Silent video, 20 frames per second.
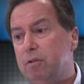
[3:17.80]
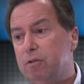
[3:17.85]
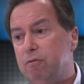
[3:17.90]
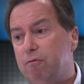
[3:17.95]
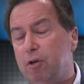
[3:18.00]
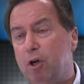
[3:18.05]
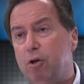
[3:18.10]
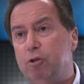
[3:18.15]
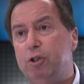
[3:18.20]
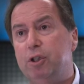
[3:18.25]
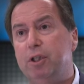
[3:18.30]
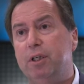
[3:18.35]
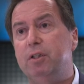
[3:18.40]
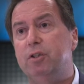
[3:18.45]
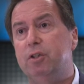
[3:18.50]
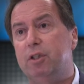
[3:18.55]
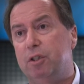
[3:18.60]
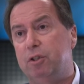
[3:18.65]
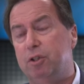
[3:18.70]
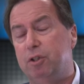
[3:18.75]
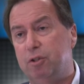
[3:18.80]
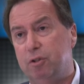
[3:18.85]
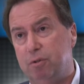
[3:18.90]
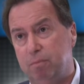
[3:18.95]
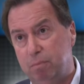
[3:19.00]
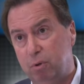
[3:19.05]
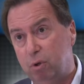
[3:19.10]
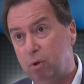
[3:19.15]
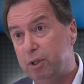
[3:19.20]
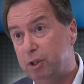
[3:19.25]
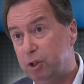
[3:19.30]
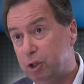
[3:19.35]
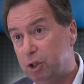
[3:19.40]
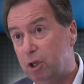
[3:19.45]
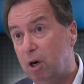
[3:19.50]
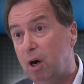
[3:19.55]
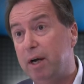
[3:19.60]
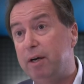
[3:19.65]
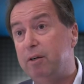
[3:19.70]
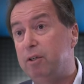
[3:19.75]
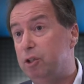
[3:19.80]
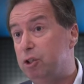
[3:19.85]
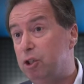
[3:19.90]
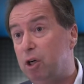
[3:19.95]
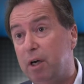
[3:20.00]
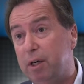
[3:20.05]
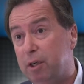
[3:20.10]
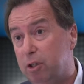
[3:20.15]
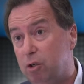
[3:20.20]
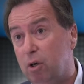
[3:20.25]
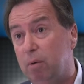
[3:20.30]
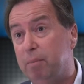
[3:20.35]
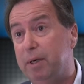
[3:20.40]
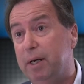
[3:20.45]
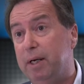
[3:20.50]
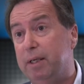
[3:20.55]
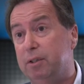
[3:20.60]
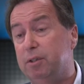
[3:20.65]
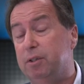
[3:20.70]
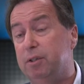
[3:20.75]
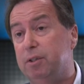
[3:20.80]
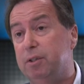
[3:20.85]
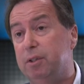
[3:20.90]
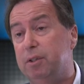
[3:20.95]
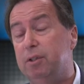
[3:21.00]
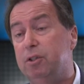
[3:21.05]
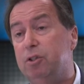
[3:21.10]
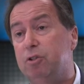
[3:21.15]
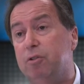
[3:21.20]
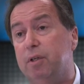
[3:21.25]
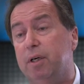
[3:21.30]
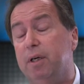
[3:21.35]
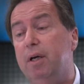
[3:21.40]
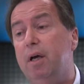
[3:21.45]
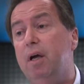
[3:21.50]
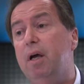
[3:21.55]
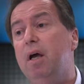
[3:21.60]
flow sheets, such as employed in China, and China dominates this industry,